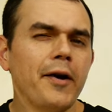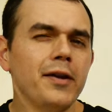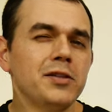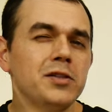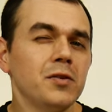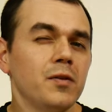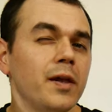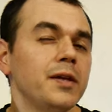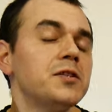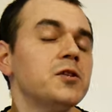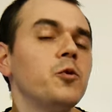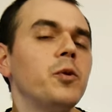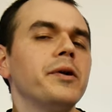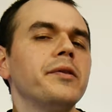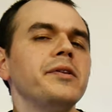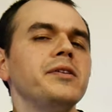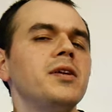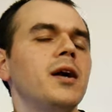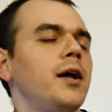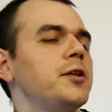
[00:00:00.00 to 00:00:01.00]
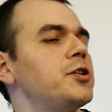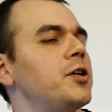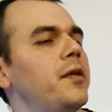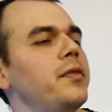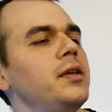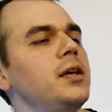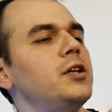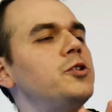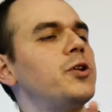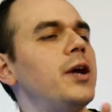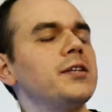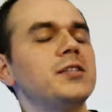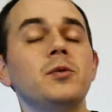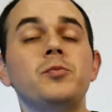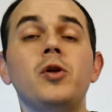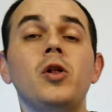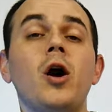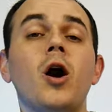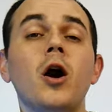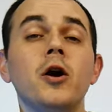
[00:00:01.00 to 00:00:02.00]
All right, so let's quickly touch on the
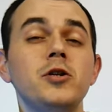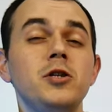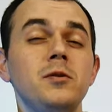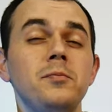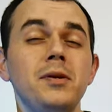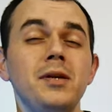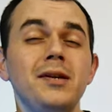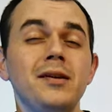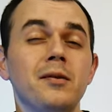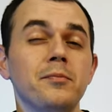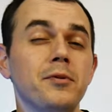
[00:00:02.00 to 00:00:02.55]
addressable RGB